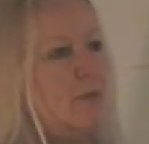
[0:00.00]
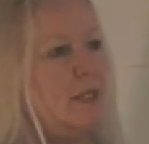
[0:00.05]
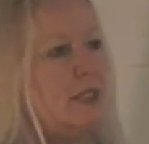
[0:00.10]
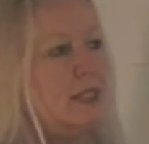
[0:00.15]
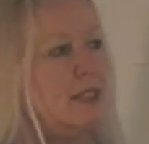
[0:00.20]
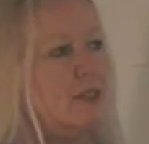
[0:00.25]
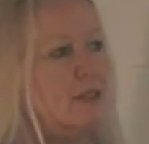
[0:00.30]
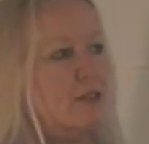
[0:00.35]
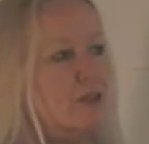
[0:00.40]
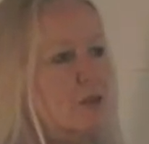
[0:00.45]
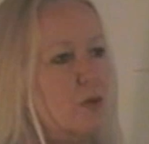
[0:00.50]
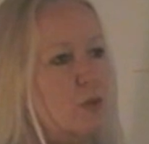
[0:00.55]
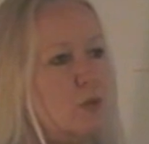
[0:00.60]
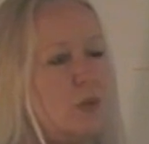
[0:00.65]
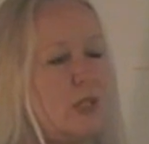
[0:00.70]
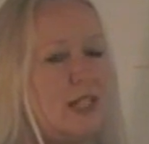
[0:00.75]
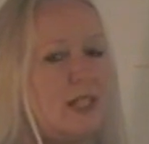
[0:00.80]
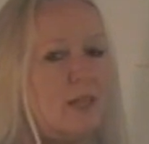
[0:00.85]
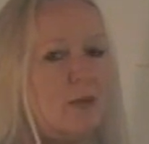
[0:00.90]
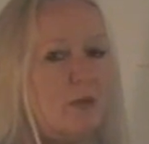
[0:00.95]
Because the
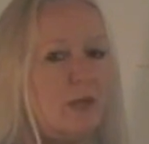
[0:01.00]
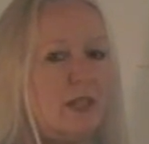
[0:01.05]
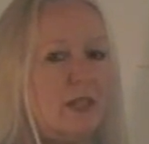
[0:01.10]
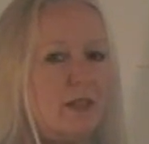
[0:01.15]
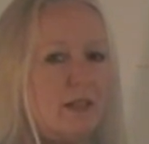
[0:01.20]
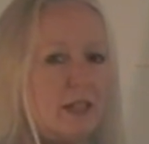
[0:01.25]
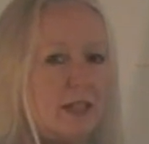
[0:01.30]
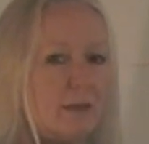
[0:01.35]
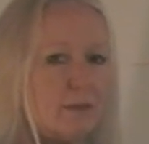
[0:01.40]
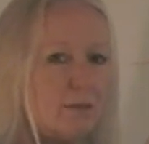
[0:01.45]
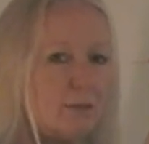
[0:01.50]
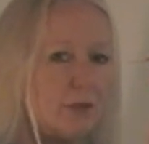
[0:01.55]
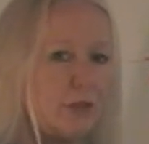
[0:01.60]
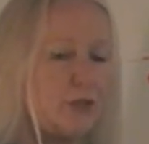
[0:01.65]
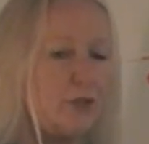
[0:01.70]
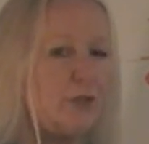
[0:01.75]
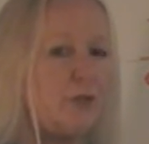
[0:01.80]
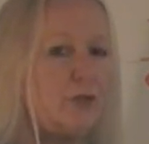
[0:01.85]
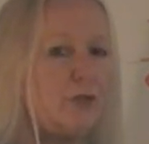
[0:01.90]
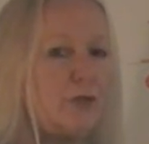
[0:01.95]
way we
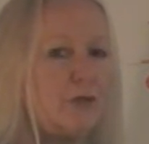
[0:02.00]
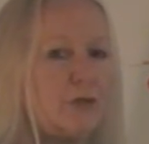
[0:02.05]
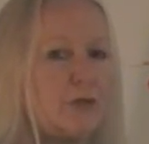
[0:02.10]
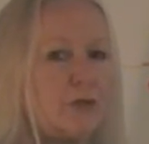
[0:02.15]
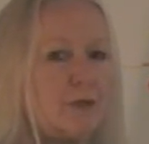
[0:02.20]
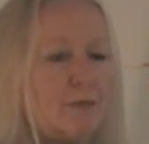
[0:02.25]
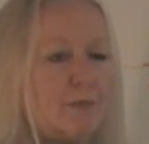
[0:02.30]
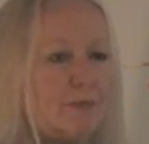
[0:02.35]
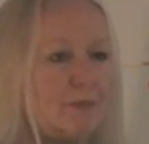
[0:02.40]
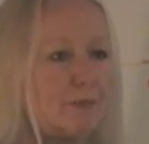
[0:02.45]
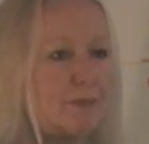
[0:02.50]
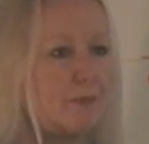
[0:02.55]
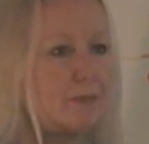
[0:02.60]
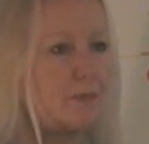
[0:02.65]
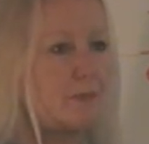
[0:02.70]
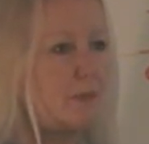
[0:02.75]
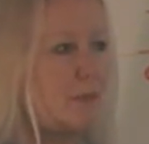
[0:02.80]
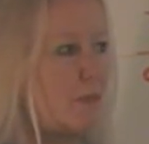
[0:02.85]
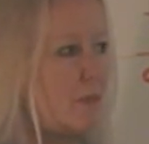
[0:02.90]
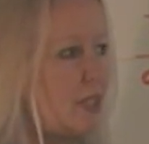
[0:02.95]
impose
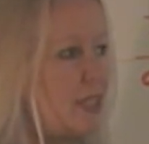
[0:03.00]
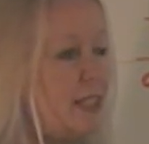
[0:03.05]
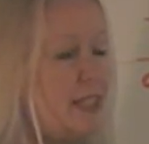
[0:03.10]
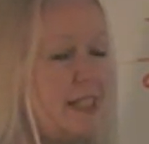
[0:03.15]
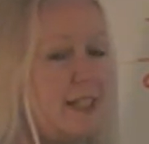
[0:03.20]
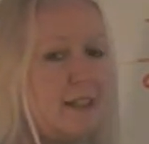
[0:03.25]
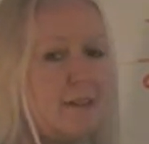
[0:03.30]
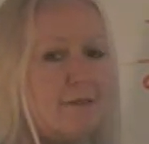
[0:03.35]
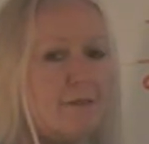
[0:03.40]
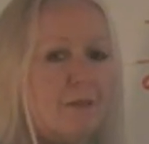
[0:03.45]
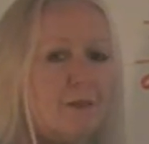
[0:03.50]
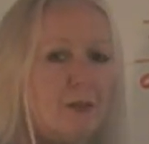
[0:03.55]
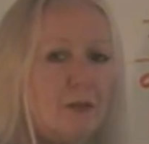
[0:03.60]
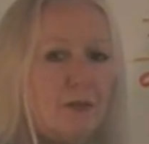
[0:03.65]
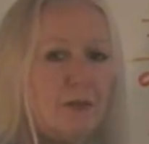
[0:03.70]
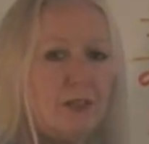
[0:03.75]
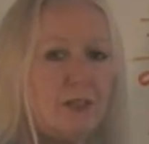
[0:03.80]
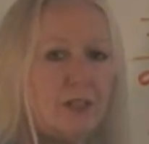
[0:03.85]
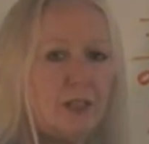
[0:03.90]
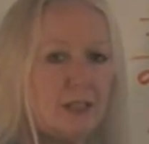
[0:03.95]

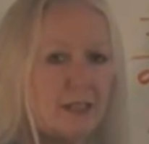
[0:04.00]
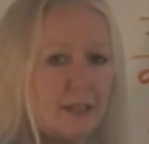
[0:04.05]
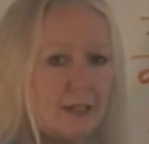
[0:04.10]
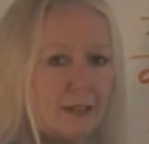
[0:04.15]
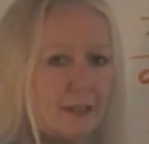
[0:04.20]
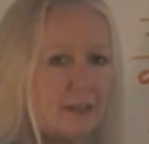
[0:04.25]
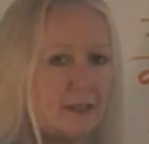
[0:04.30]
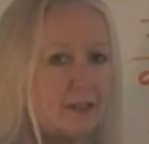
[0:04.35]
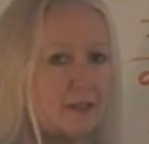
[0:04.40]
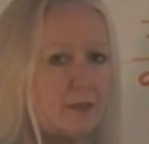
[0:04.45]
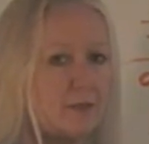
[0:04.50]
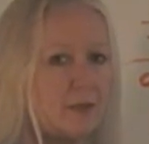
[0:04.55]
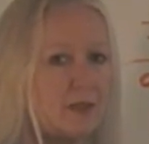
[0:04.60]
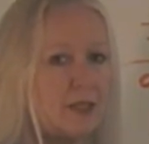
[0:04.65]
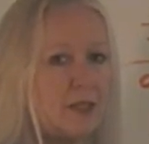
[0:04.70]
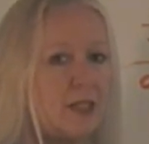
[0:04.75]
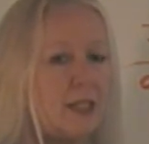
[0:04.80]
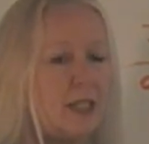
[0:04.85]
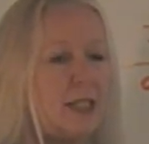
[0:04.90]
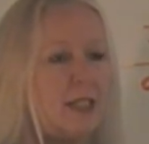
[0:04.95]
influence on
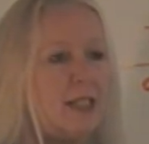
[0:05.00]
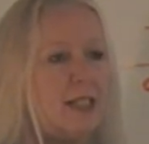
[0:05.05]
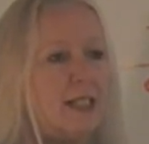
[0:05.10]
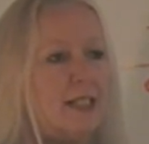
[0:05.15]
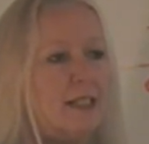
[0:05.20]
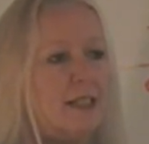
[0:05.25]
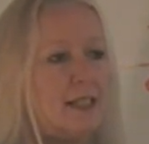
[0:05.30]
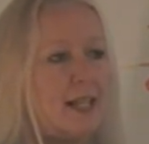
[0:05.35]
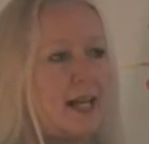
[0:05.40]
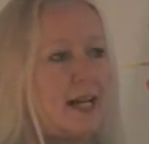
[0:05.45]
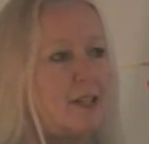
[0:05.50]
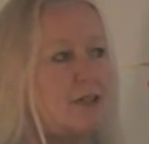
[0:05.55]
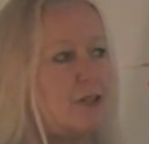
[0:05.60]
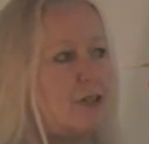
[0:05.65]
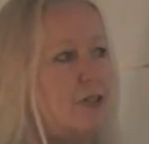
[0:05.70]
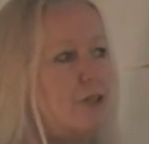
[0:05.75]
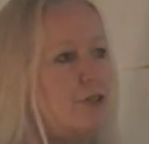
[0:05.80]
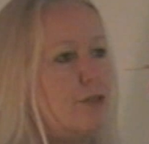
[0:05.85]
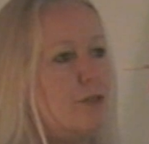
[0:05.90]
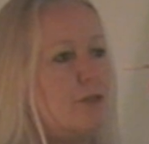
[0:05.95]
systems is
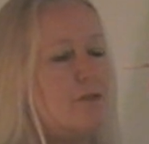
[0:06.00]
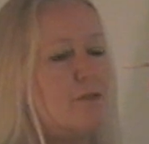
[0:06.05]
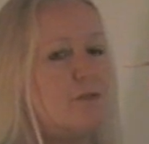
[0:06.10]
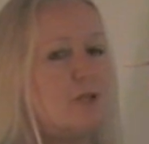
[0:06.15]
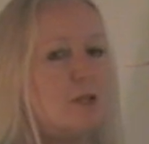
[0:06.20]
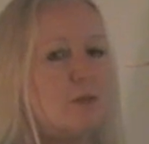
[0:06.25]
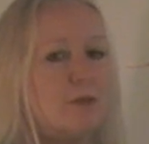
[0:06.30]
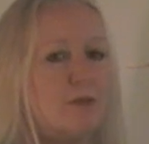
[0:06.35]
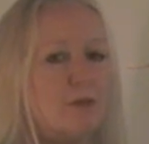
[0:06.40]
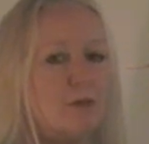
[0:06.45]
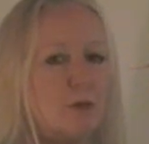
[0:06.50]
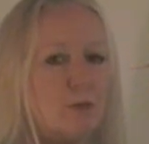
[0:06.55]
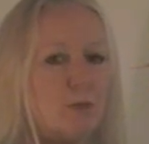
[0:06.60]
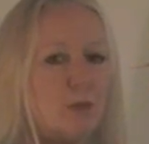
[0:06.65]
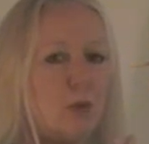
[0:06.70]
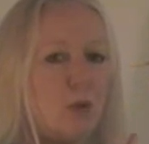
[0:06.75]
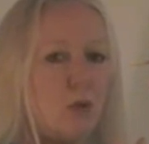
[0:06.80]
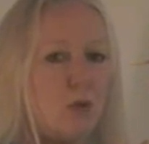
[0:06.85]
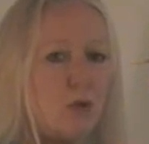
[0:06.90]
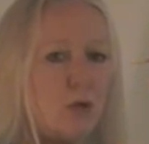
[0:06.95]
actually through a form of
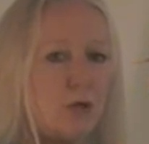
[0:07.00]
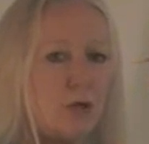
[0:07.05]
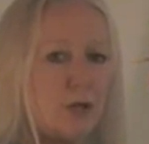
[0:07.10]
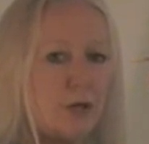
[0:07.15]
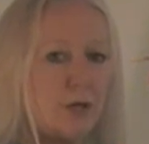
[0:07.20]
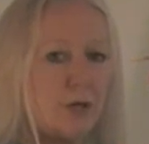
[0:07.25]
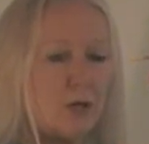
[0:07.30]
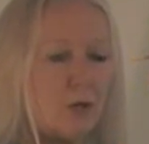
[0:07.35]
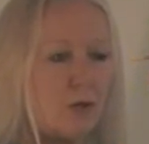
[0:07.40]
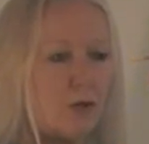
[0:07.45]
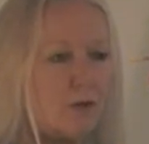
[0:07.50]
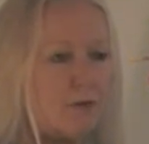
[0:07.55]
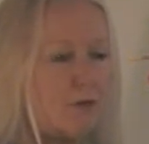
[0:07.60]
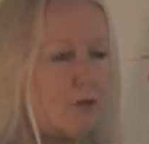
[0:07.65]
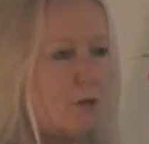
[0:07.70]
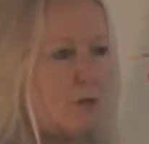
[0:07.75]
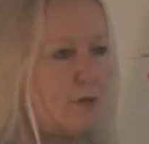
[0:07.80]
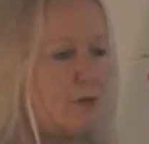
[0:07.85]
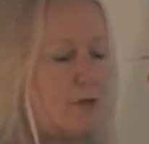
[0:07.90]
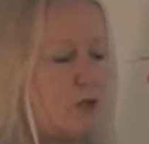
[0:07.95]
rapport or a
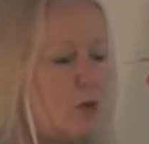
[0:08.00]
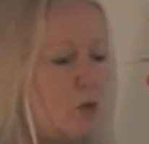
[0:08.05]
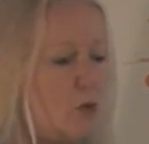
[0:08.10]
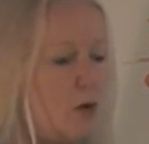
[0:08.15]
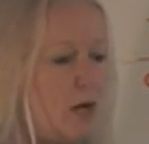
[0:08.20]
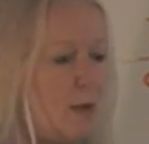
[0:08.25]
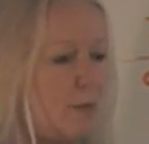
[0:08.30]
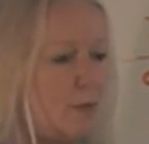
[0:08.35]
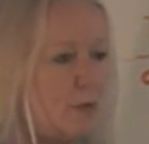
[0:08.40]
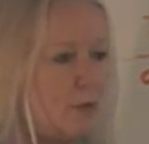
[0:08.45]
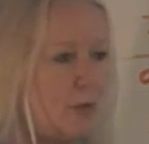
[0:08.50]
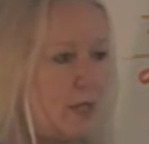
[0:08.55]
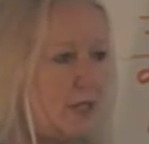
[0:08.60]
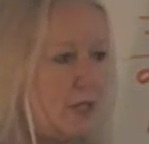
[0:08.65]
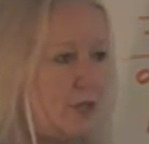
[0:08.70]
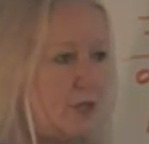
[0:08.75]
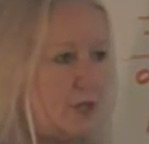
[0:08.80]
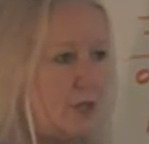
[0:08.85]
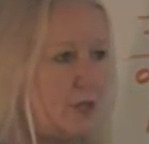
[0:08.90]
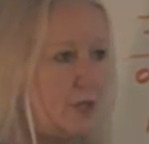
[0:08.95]
form of
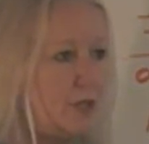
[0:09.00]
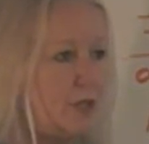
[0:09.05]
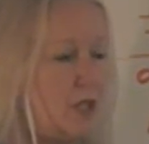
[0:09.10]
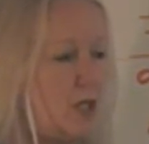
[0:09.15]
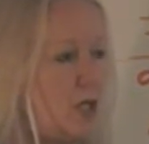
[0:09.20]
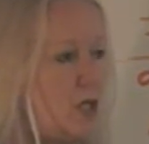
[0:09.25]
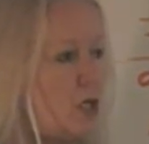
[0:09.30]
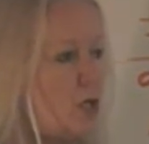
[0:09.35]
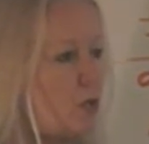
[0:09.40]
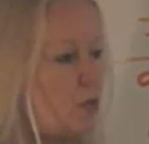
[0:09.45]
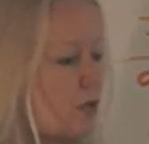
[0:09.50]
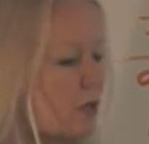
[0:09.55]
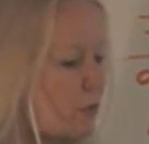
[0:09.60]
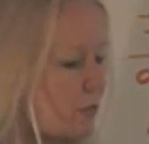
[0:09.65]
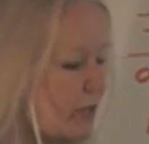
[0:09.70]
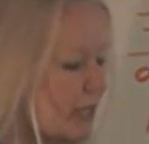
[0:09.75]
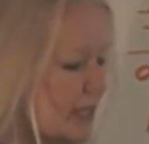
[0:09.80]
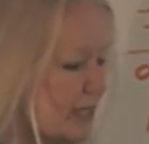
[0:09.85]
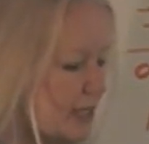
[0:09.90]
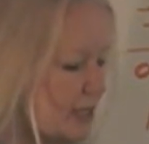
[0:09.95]
cooperation, where
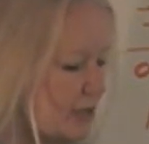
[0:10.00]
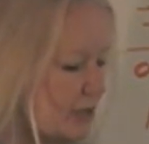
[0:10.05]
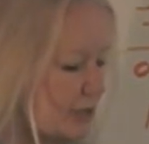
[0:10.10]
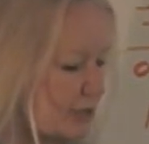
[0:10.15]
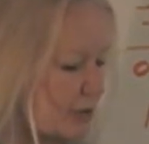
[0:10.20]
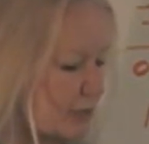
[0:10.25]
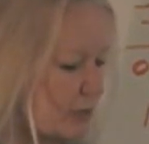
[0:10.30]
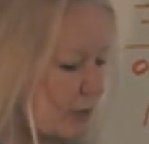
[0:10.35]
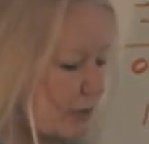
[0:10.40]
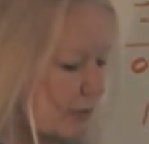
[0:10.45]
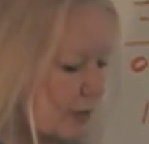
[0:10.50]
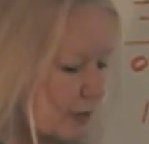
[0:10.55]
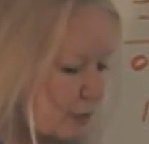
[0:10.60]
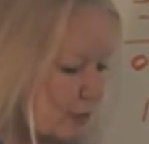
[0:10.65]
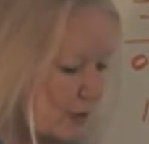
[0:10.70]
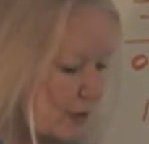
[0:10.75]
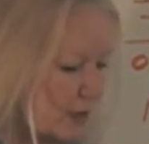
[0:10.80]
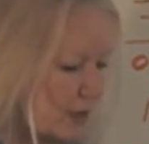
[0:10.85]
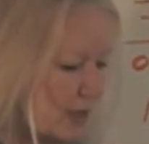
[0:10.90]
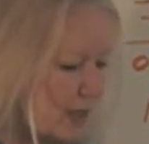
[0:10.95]
we
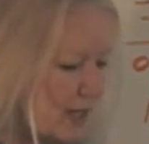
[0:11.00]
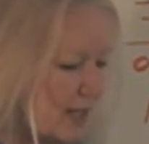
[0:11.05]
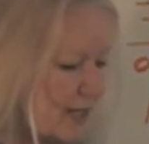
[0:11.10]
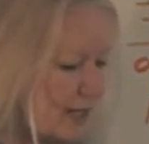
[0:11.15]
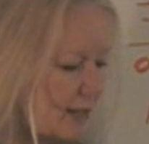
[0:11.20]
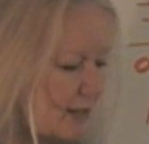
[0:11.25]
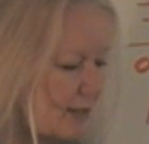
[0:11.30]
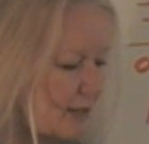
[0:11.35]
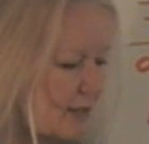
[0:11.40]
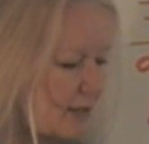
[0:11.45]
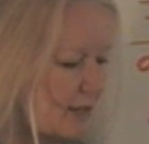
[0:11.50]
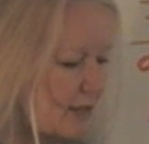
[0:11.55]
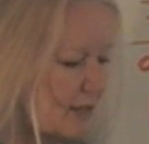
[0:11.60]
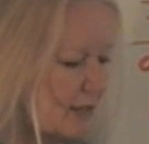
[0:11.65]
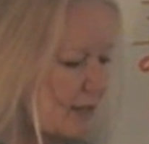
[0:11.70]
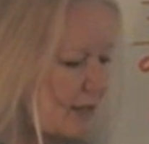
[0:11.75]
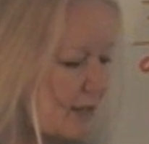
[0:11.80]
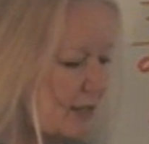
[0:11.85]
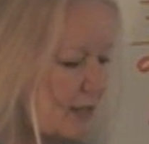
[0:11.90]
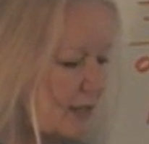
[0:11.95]
realize
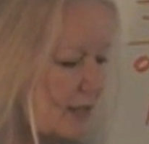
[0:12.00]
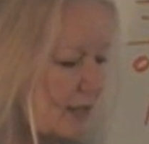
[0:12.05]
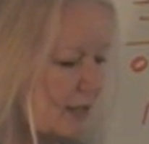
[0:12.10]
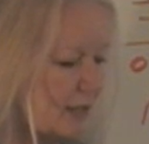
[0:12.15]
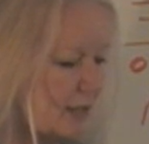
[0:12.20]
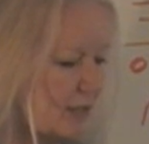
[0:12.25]
that